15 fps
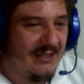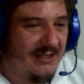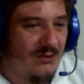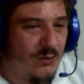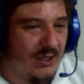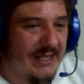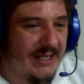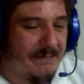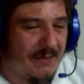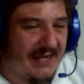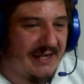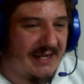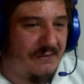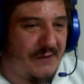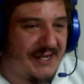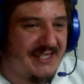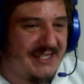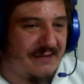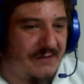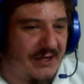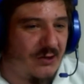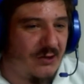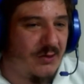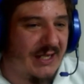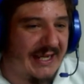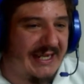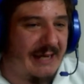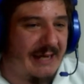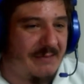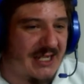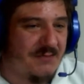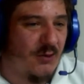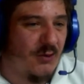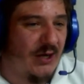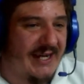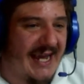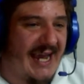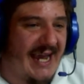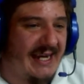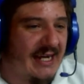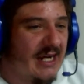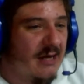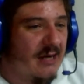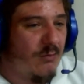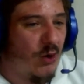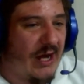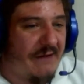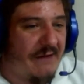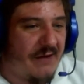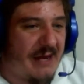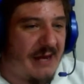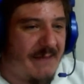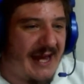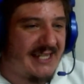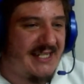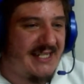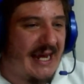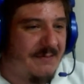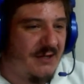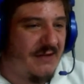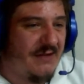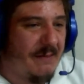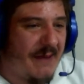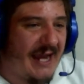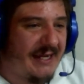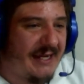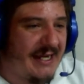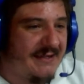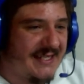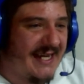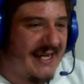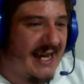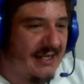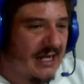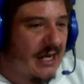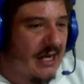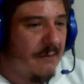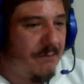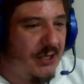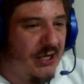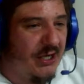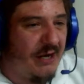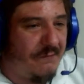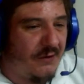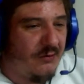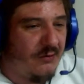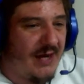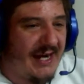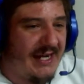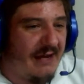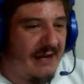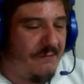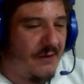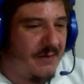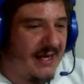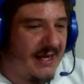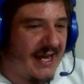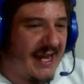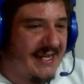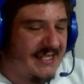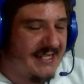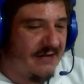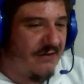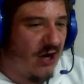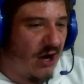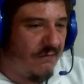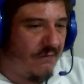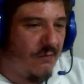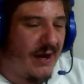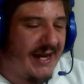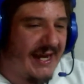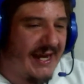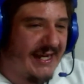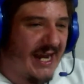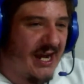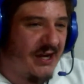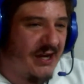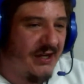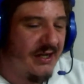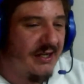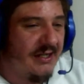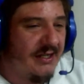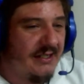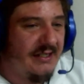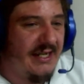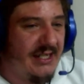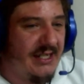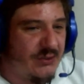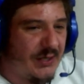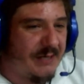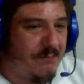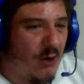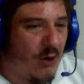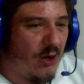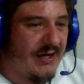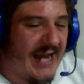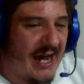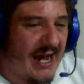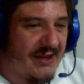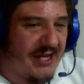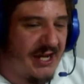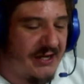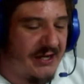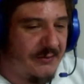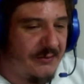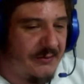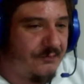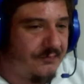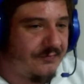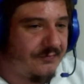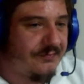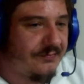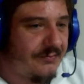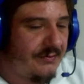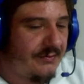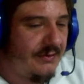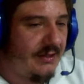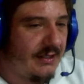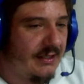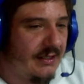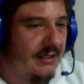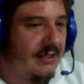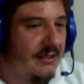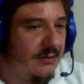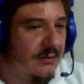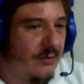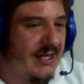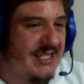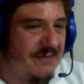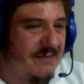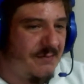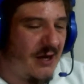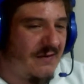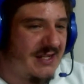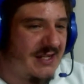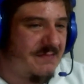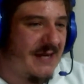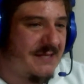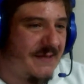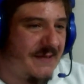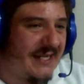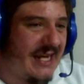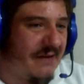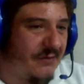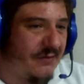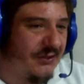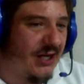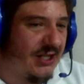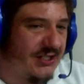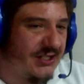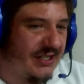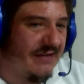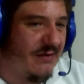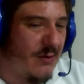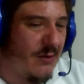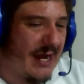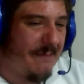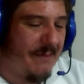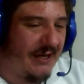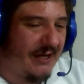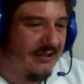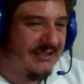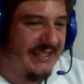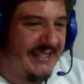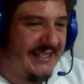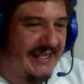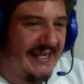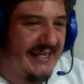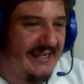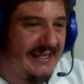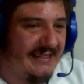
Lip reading: Will they play defensively or will they keep this ball in hand? Morne van der Berg snipes on the back, gives it out. Beautiful run here from the Lions over halfway to go. Need quick ball now, though. Western Province must be careful not to give away a penalty here.